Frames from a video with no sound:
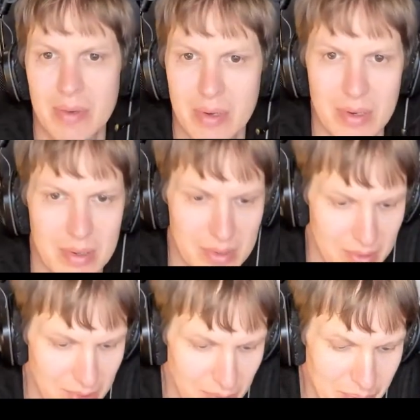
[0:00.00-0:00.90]
Uh,
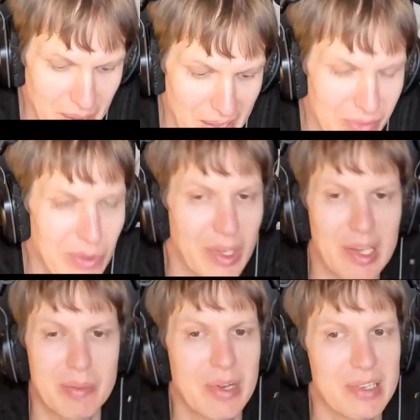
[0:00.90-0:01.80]
you know, bad for
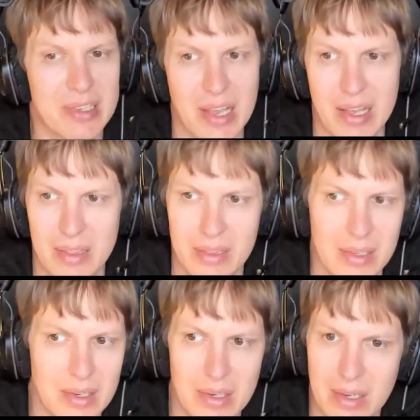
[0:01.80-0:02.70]
database can
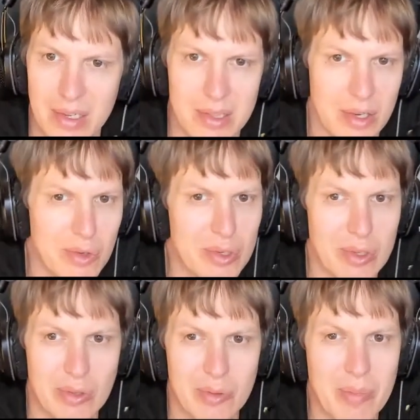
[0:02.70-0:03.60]
introduce
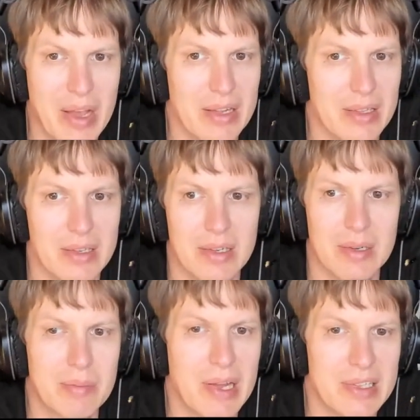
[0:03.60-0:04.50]
a lot of bad
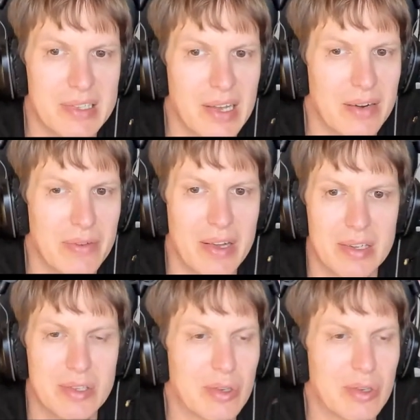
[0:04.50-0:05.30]
uh, bad side effects.